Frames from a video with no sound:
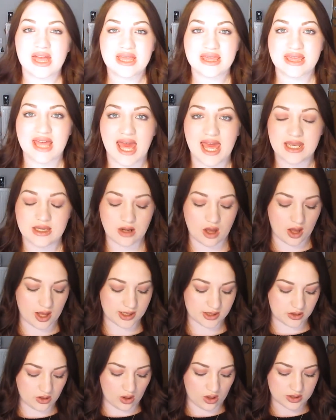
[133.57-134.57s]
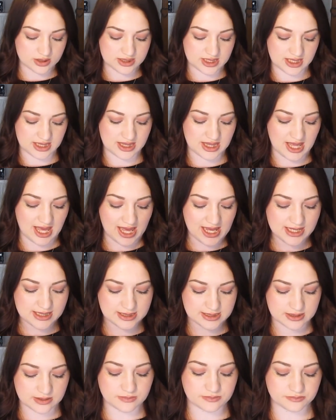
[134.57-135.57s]
Then I got
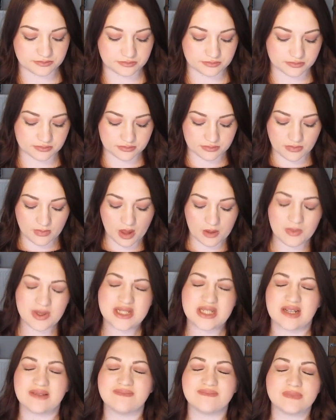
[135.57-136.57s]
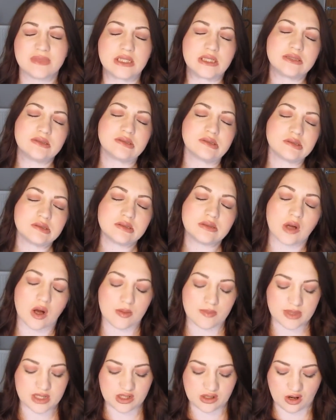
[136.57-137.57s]
this, which I'm
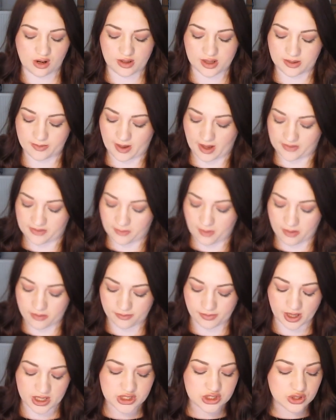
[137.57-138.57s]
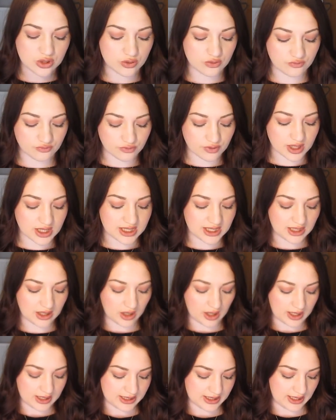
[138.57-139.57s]
in an orange about at the moment, but I do really
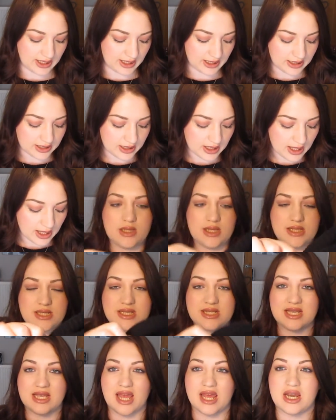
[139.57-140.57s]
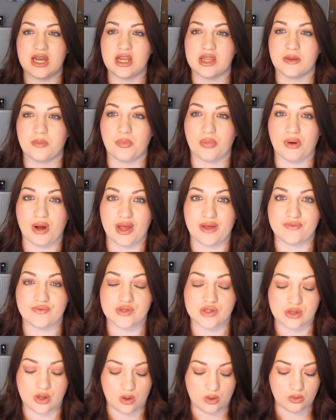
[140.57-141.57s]
like it. This is again another Brave
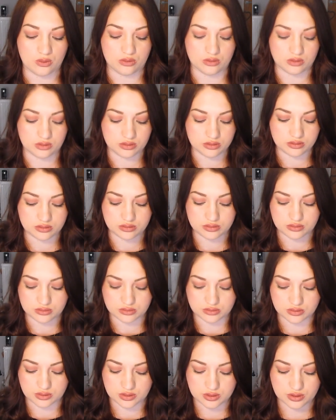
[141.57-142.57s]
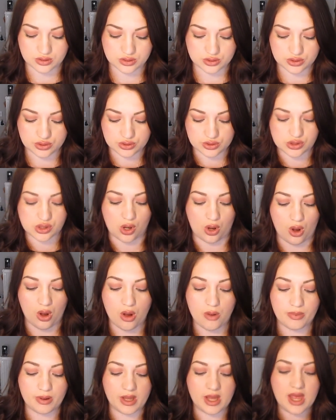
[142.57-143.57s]
Soul
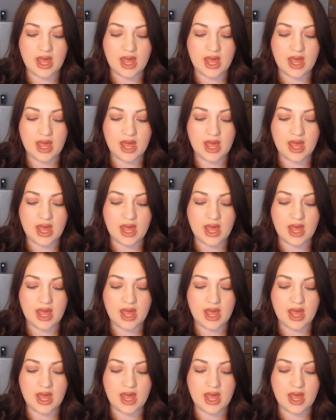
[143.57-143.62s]
top,